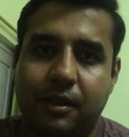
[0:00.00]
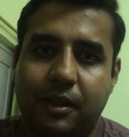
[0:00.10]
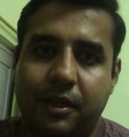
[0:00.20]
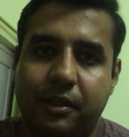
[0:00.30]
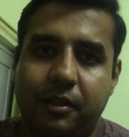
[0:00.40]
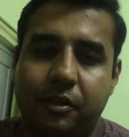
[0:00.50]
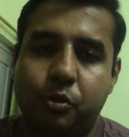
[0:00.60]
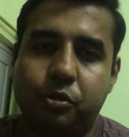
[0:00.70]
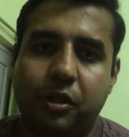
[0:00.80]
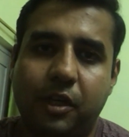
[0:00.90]
And
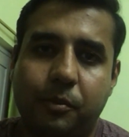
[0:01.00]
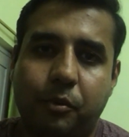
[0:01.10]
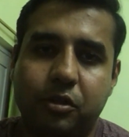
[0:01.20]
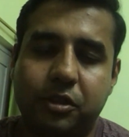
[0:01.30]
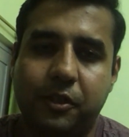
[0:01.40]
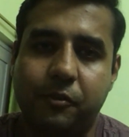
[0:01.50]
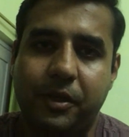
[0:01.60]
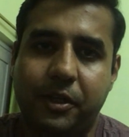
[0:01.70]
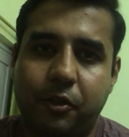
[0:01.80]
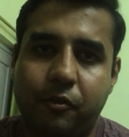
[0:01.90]
you should have a positive
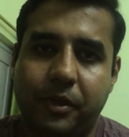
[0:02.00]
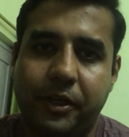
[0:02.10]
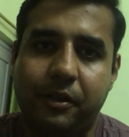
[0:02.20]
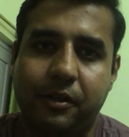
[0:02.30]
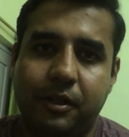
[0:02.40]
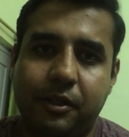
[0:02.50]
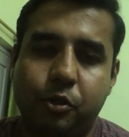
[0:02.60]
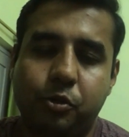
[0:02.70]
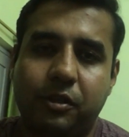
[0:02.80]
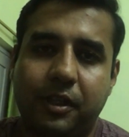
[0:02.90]
bent of mind and
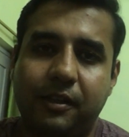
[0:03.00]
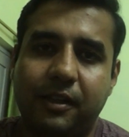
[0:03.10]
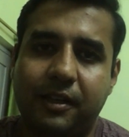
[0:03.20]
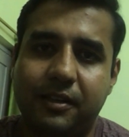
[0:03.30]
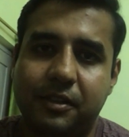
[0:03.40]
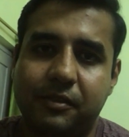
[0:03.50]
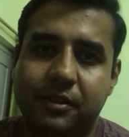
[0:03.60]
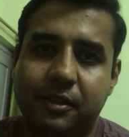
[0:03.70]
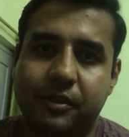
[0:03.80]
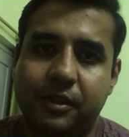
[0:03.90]
you should think like a
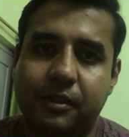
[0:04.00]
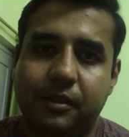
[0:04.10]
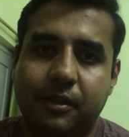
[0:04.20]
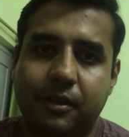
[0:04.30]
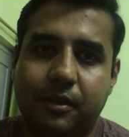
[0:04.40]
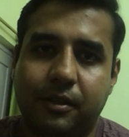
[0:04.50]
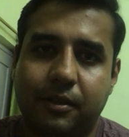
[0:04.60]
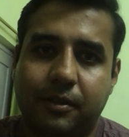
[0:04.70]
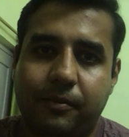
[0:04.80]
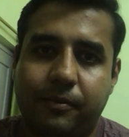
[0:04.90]
civil servant
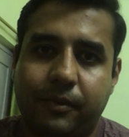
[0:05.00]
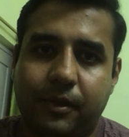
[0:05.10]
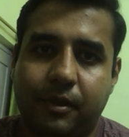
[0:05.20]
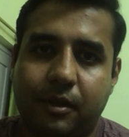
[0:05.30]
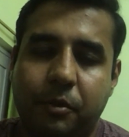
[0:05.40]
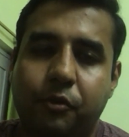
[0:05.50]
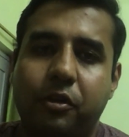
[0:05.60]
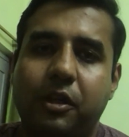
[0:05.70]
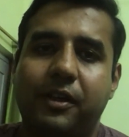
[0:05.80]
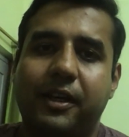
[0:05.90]
uh,
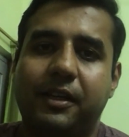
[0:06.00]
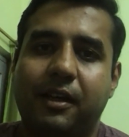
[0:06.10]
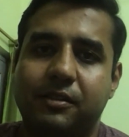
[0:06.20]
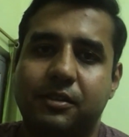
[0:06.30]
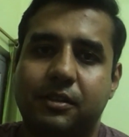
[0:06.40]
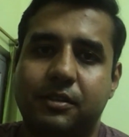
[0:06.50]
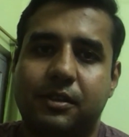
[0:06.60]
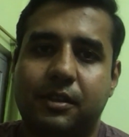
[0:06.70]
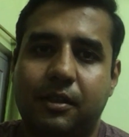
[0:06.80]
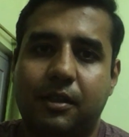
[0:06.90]
before giving any
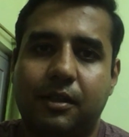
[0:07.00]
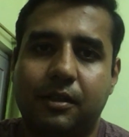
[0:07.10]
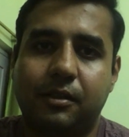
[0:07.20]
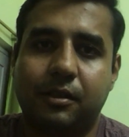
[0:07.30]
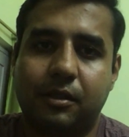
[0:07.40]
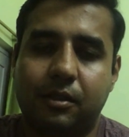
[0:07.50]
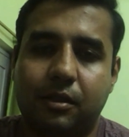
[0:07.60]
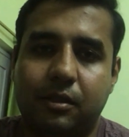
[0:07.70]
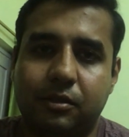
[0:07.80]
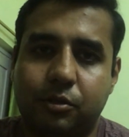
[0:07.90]
answers.
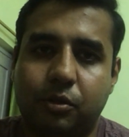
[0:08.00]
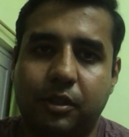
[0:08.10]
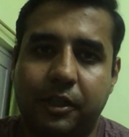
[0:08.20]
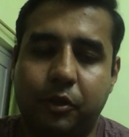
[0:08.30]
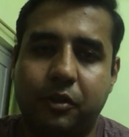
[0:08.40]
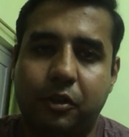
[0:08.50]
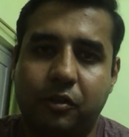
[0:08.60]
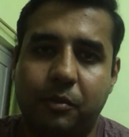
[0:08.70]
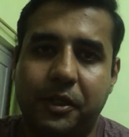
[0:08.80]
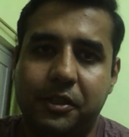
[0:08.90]
Uh, so that was one
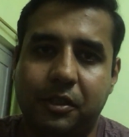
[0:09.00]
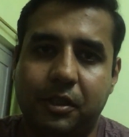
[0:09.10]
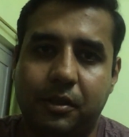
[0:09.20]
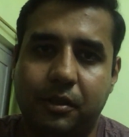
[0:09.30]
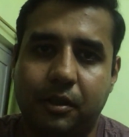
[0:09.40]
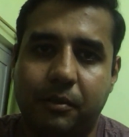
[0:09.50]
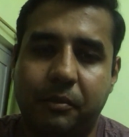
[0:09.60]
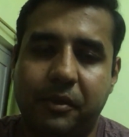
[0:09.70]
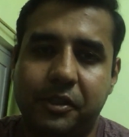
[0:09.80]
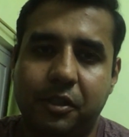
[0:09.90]
of the major, I
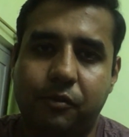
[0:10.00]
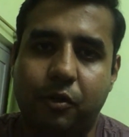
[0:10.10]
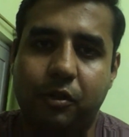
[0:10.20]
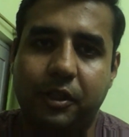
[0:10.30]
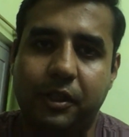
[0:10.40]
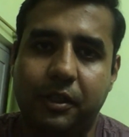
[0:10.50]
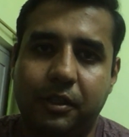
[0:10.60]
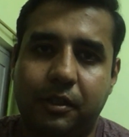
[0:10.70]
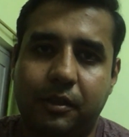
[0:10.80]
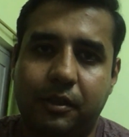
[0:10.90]
mean, major flaw that
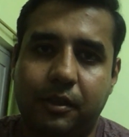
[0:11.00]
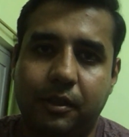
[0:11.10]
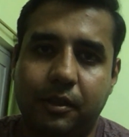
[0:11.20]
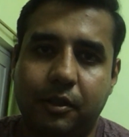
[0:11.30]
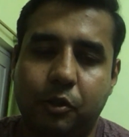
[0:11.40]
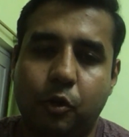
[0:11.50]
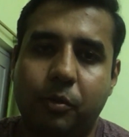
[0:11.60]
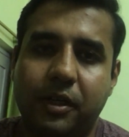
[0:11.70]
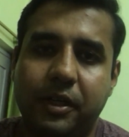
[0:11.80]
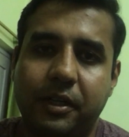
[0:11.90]
uh,
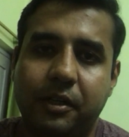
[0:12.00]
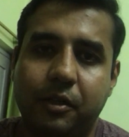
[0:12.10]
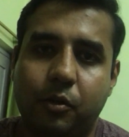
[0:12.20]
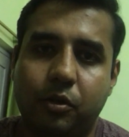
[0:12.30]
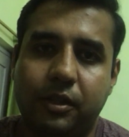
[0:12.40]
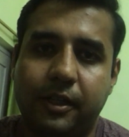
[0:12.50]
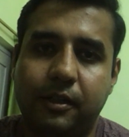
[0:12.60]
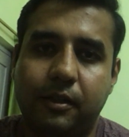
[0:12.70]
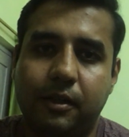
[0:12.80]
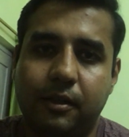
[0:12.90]
nobody could
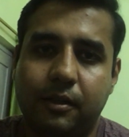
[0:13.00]
tell